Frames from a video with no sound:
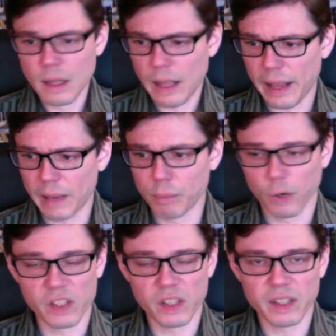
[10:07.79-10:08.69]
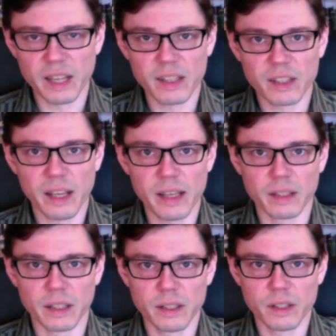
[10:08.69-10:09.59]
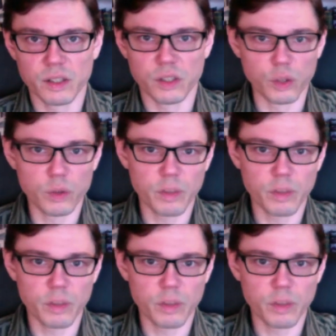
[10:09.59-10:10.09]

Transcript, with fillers: And present-day scientists do